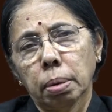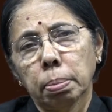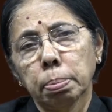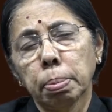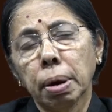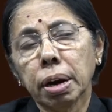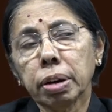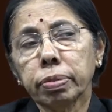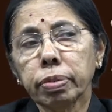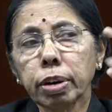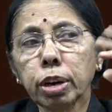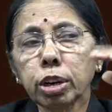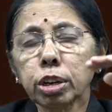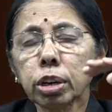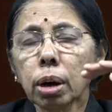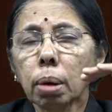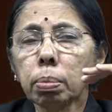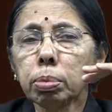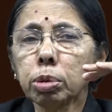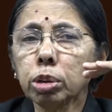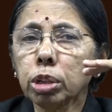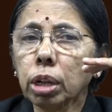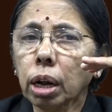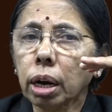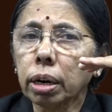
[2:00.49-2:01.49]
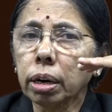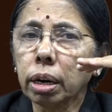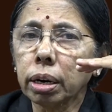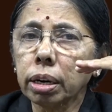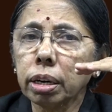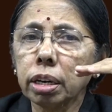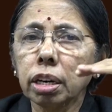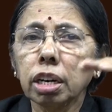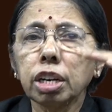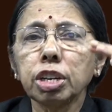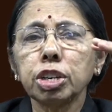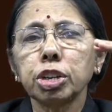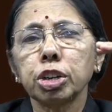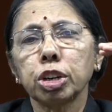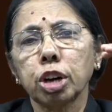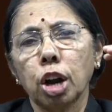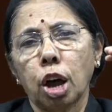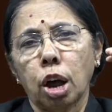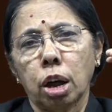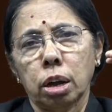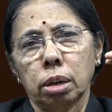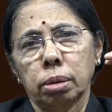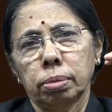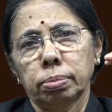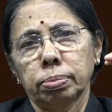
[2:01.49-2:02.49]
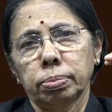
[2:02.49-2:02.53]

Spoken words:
But when you come to the under English law,